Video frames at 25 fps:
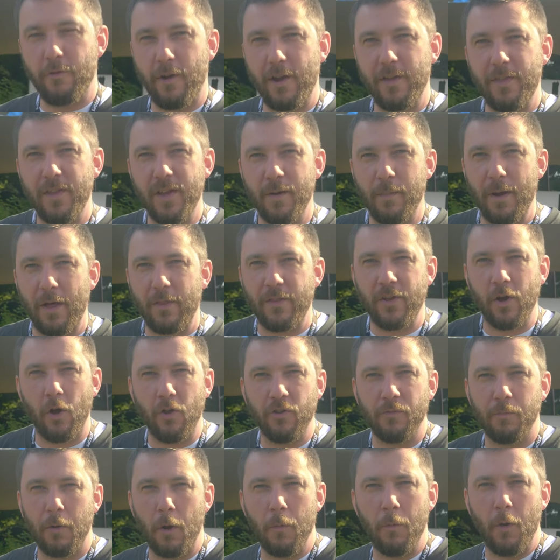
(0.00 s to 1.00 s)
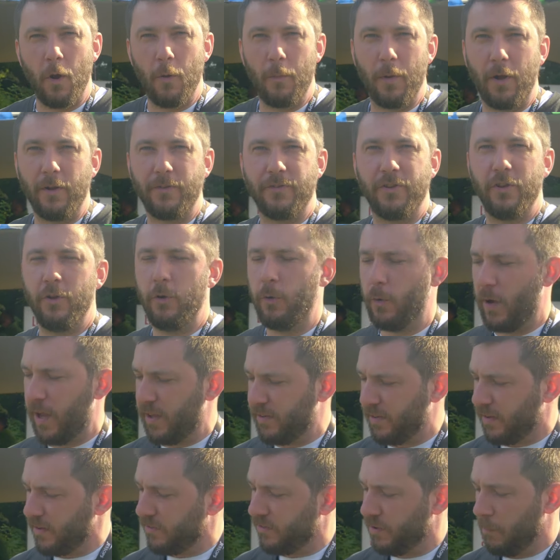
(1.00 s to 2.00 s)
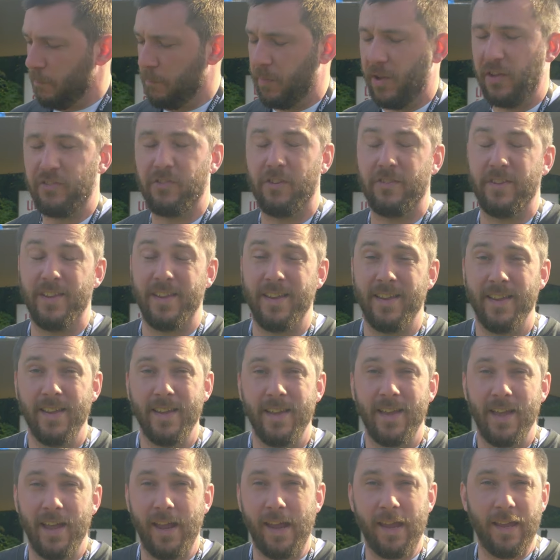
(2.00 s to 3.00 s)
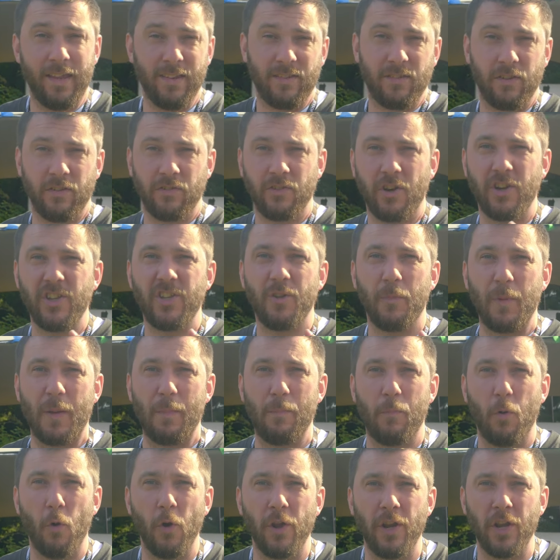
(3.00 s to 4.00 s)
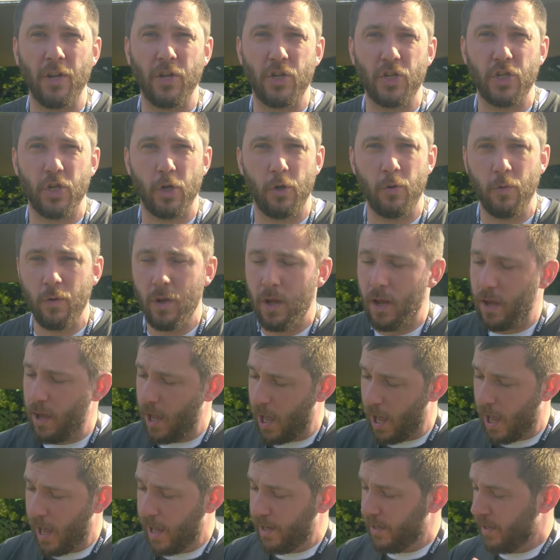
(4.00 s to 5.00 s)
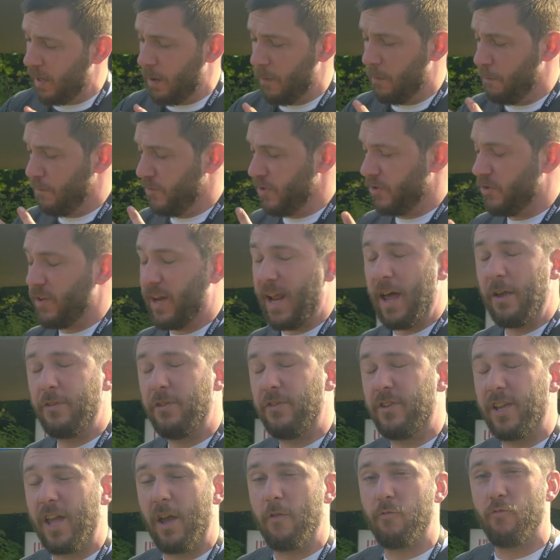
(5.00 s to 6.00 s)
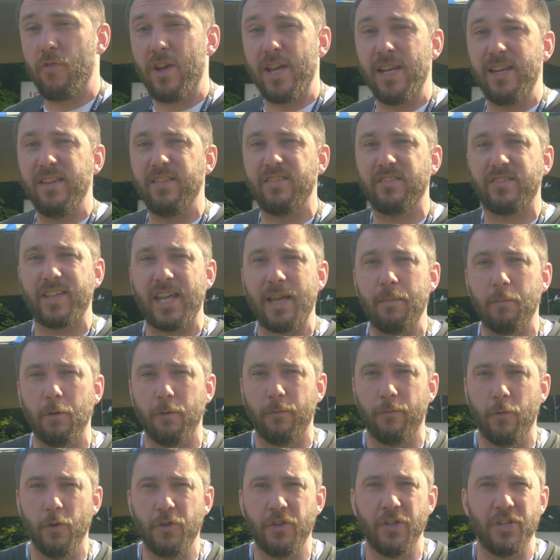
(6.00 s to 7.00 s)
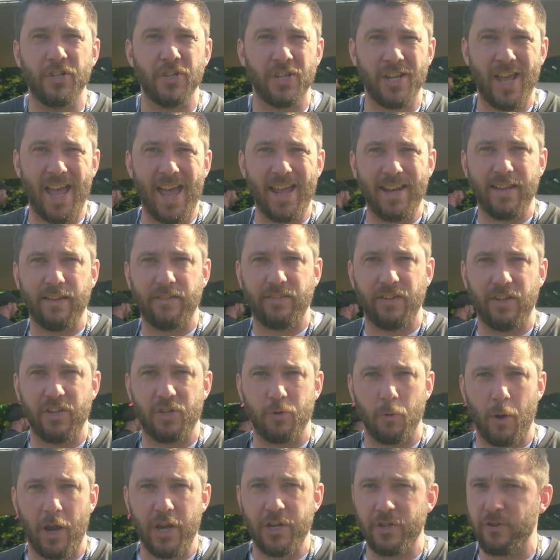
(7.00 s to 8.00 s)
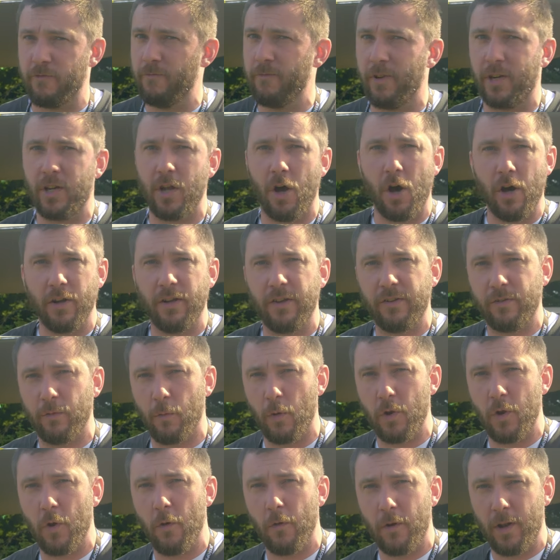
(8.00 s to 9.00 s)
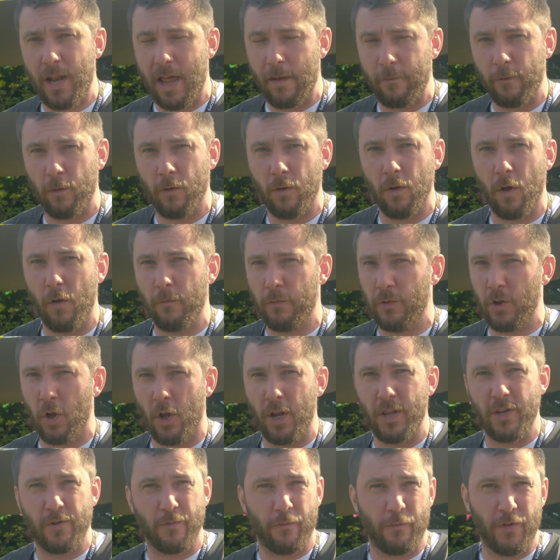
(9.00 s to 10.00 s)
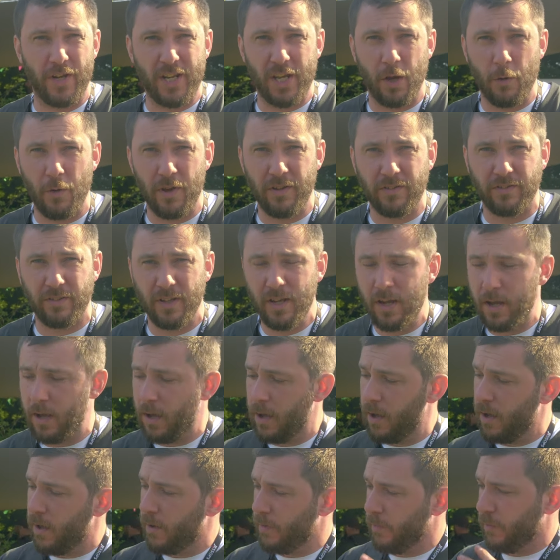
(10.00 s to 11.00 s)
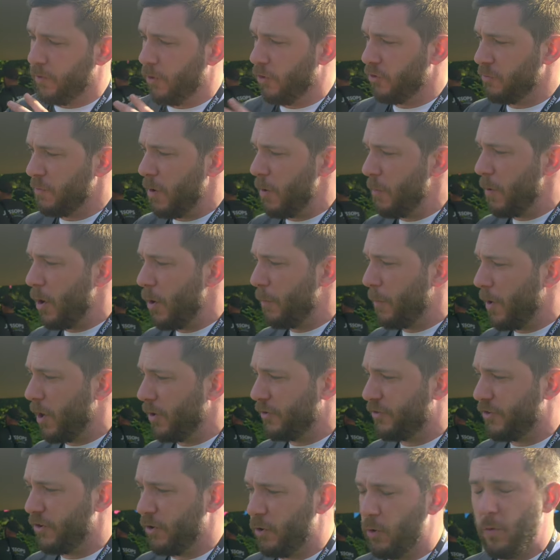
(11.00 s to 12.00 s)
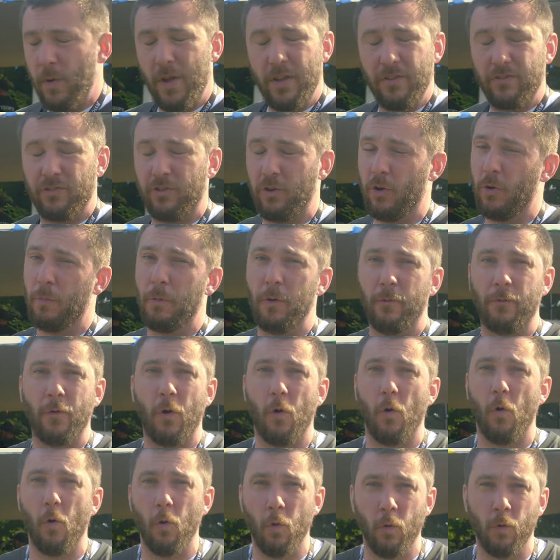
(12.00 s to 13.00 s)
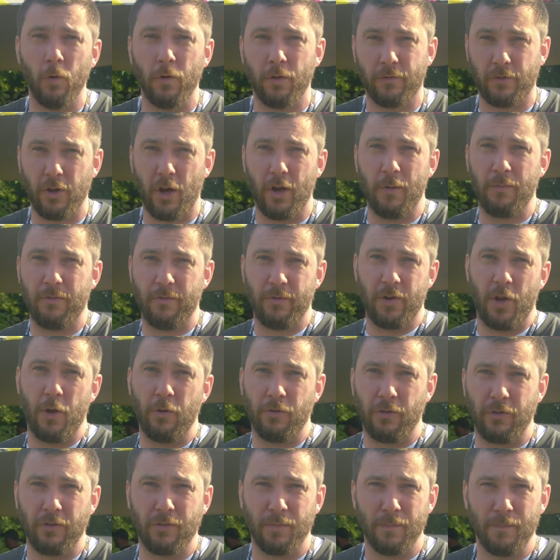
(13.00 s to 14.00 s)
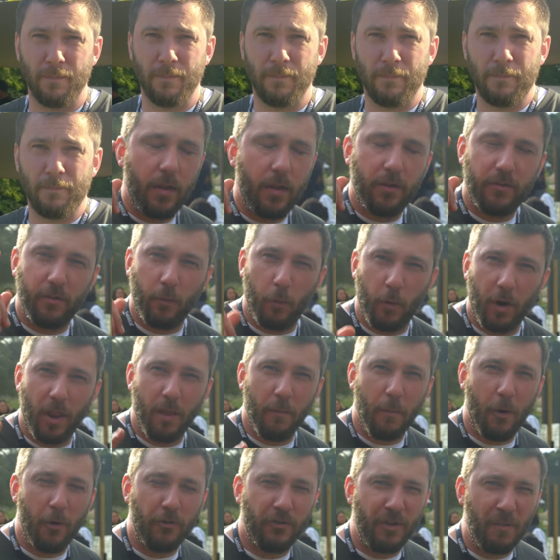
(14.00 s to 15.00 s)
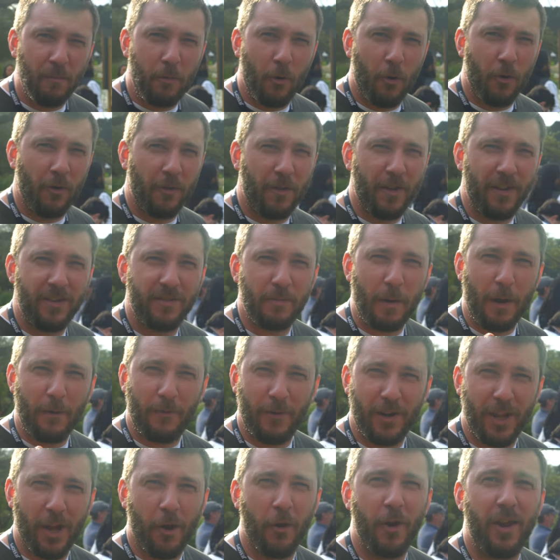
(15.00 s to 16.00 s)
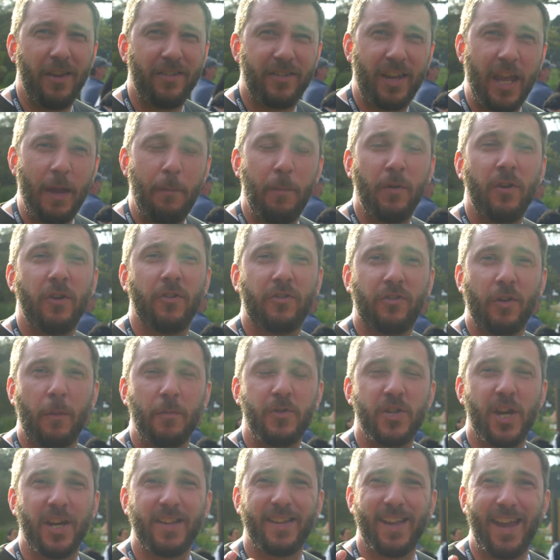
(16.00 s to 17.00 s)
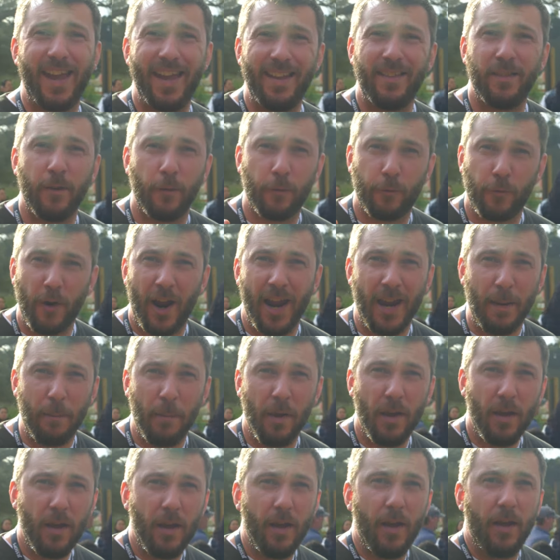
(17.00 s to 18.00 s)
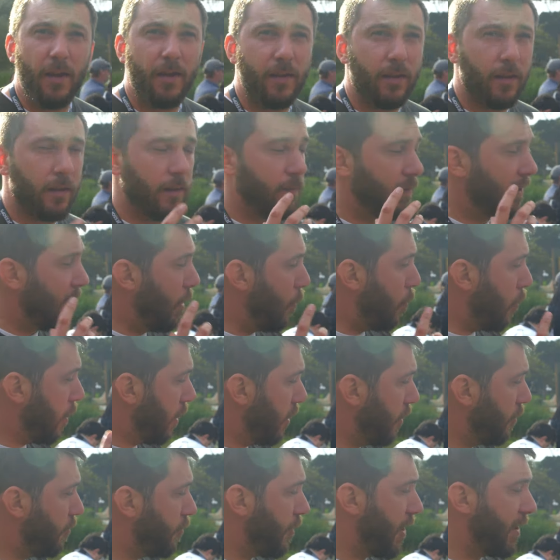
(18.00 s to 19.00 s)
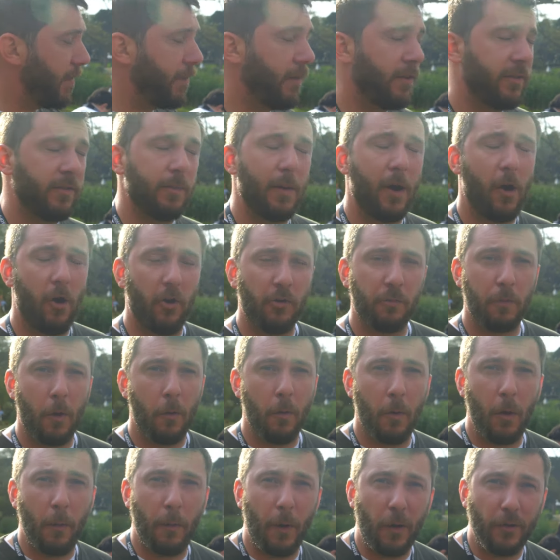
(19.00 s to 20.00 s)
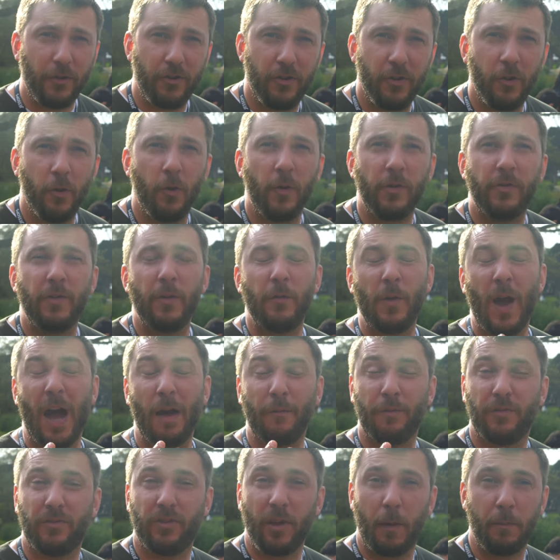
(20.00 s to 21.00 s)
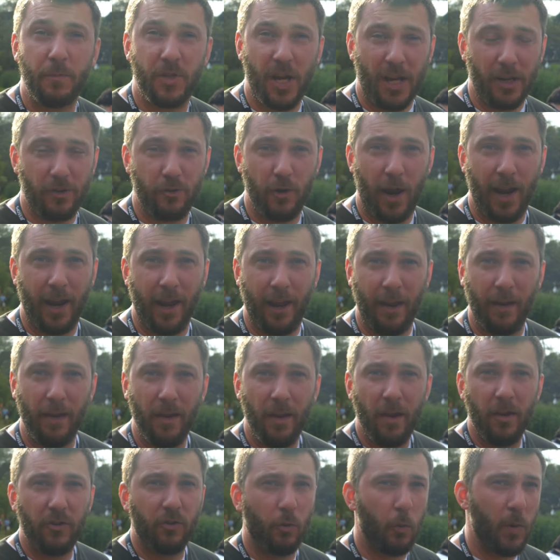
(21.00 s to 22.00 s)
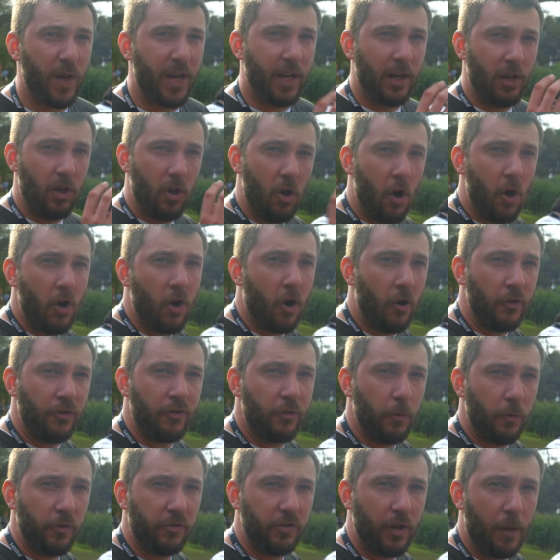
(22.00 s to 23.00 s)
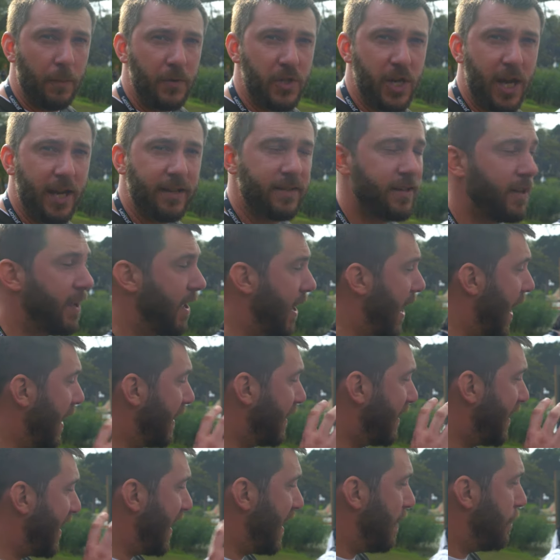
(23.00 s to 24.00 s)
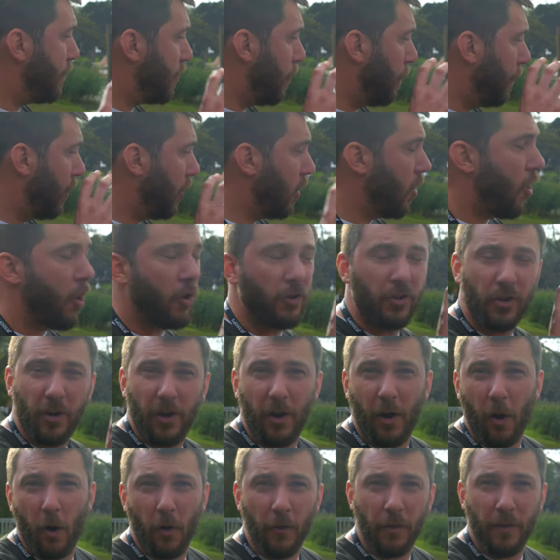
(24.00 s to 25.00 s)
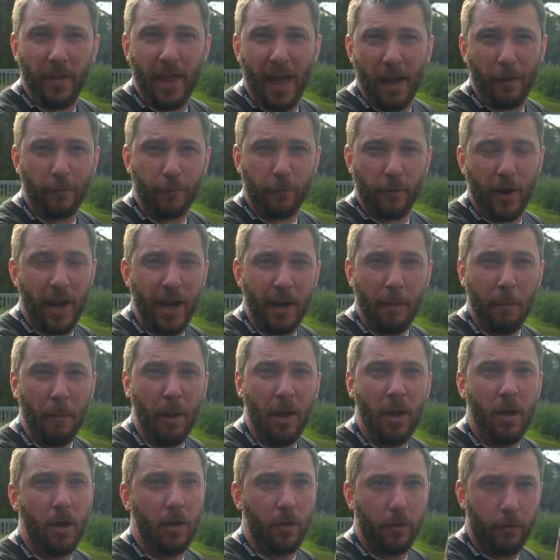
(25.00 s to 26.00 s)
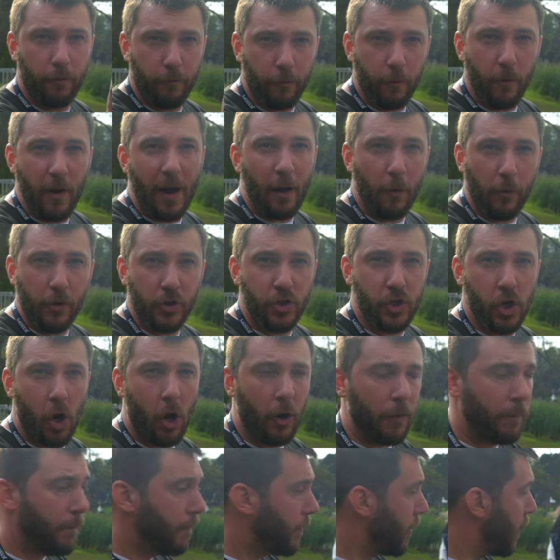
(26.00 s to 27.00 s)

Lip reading: great thing about the Osmo Mobile 2 is its simplicity. It is designed to be point and shoot, and it just allows you to get really stable footage in any situation, regardless of what your level of knowledge of video is. The Osmo Mobile 2 is suitable for all types of users. So one of the most important things about video is keeping your subject in the frame. Now, one of the great things about Osmo Mobile 2 is you have subject tracking. So we can lock onto a subject and keep them locked on that frame throughout the shot.